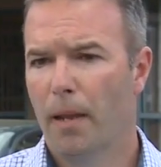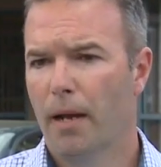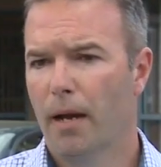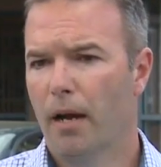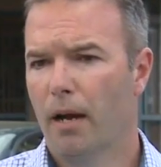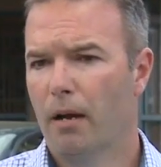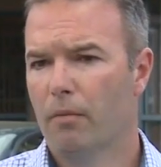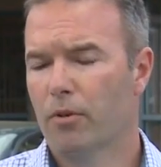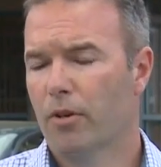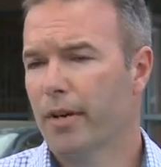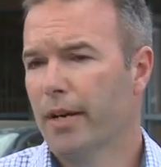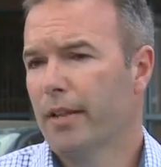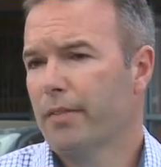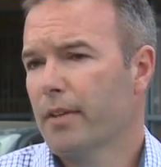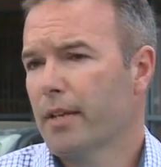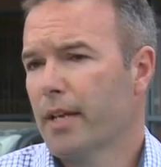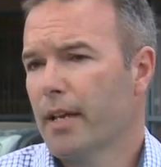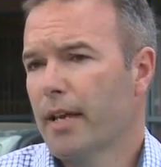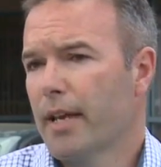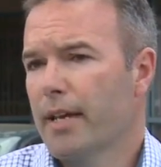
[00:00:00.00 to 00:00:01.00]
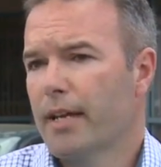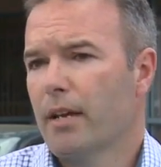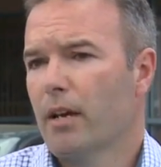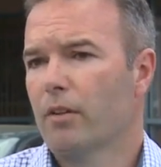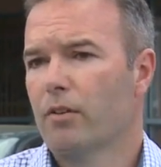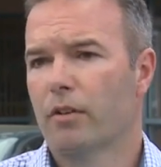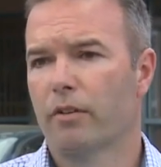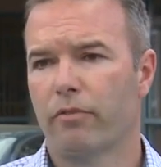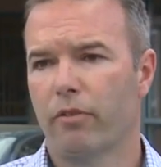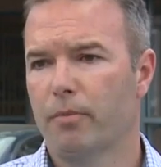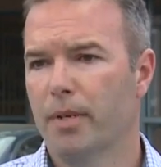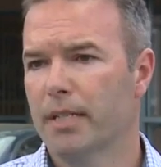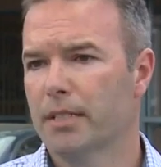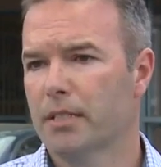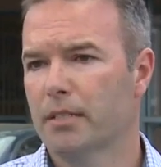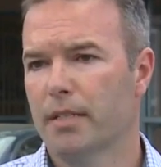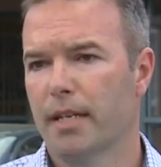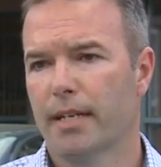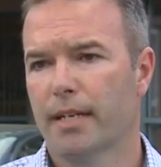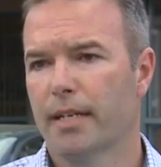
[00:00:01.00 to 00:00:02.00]
um, or anything, any other
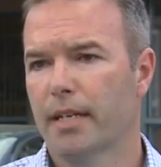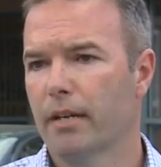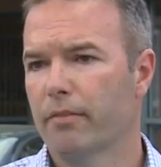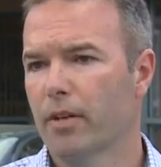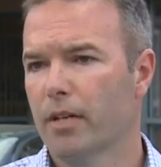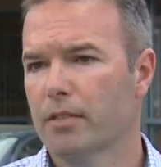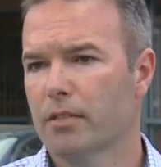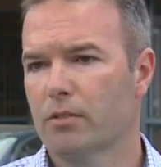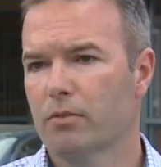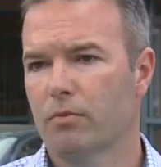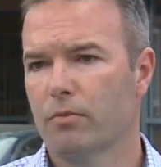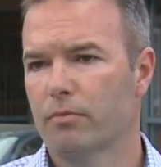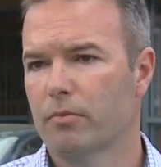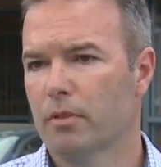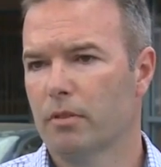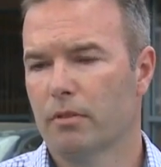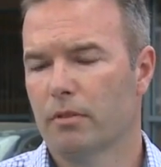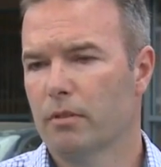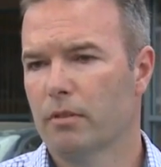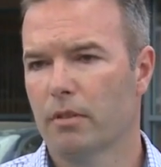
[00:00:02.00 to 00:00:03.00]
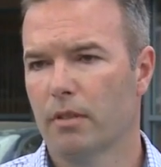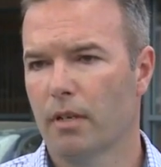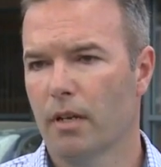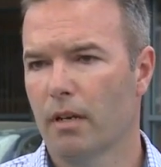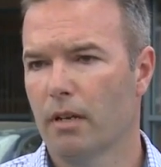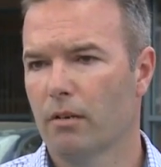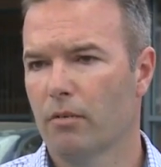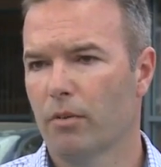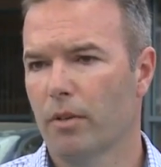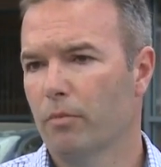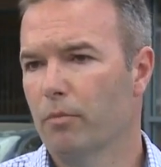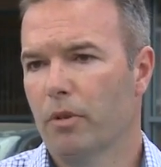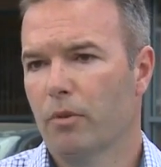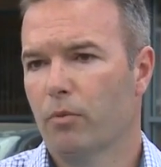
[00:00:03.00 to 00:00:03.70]
information they can give us, uh, we'd,